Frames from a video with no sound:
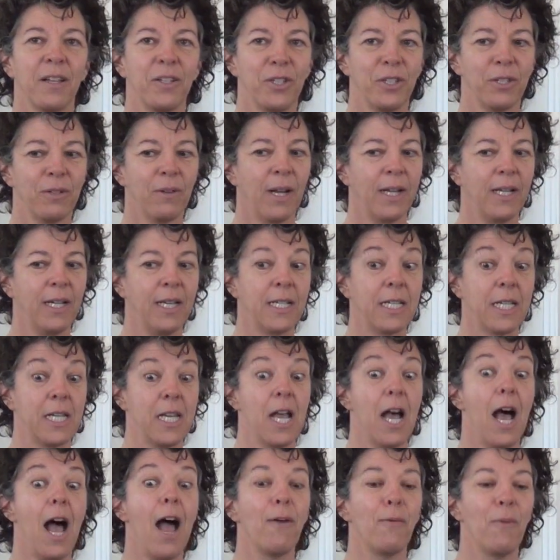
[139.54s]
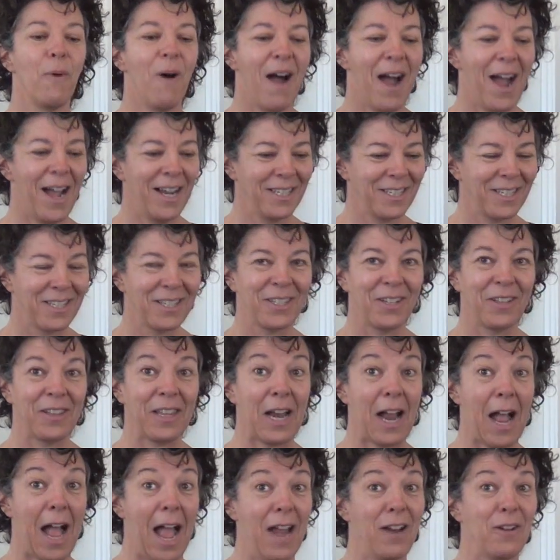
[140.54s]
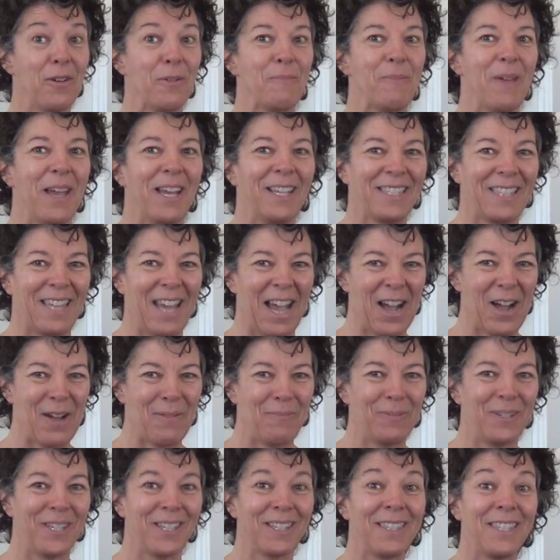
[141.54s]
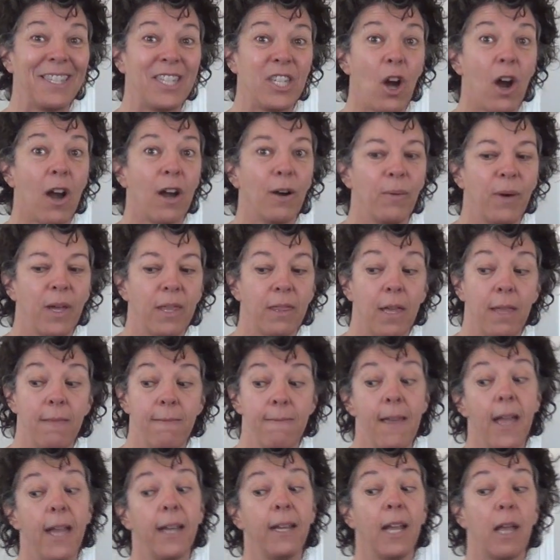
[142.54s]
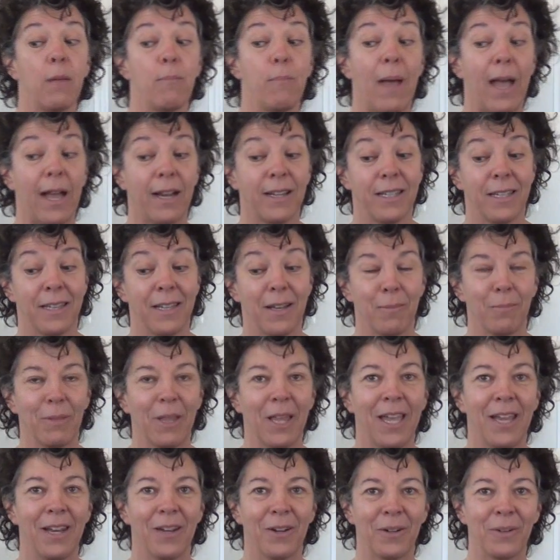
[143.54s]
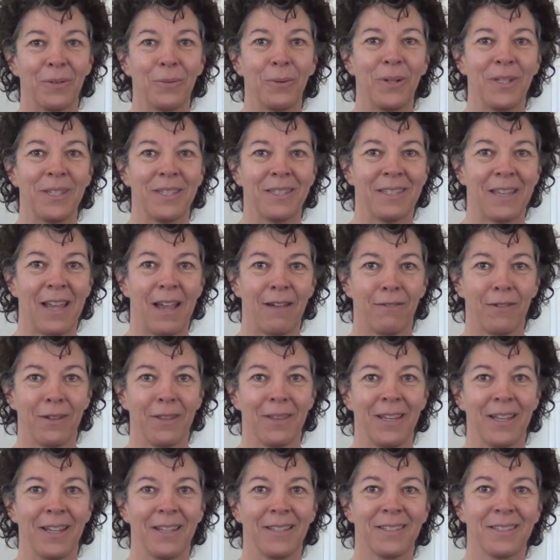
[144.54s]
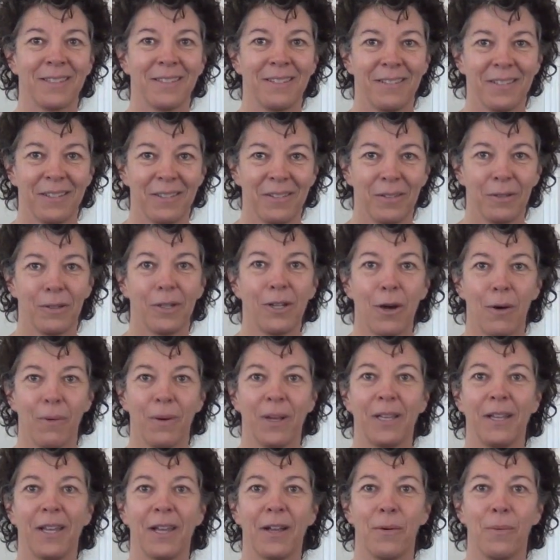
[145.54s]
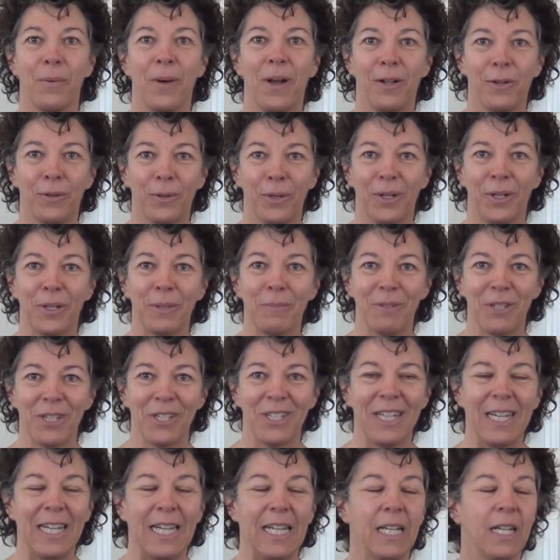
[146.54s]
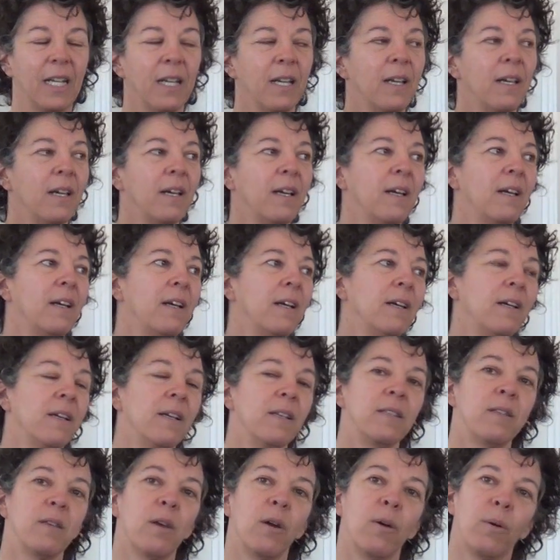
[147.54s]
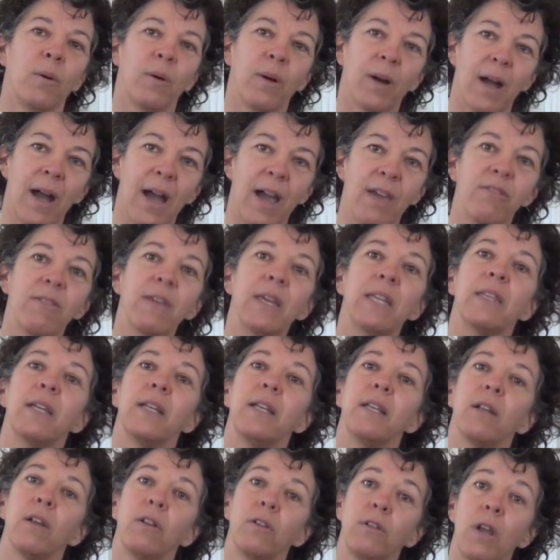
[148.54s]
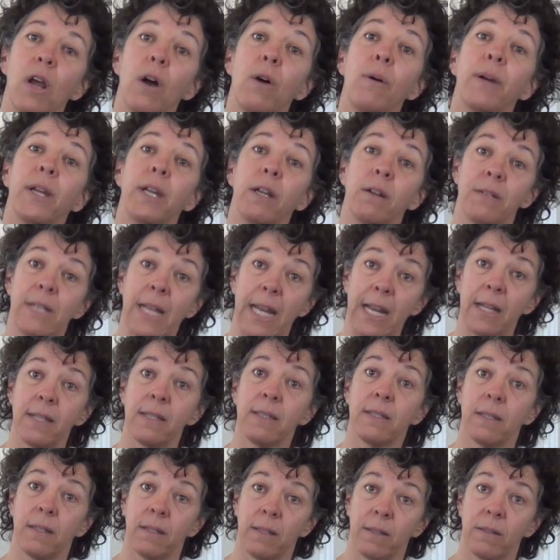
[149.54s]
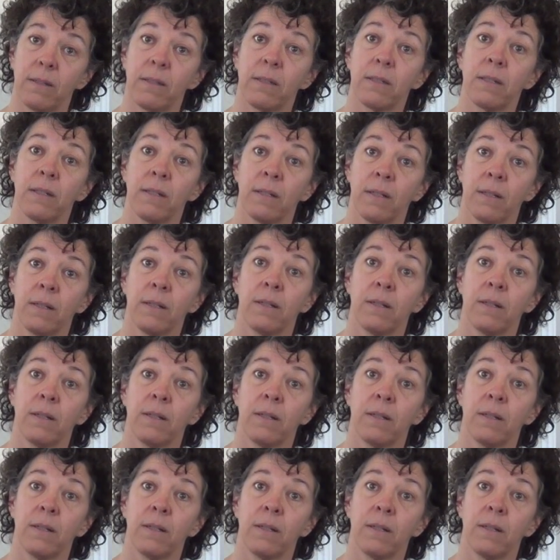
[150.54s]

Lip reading: do I need to not watch so that I don't mess up to start with and then get back to them later once everything is going like a well-oiled machine. So I think that knowing your dances,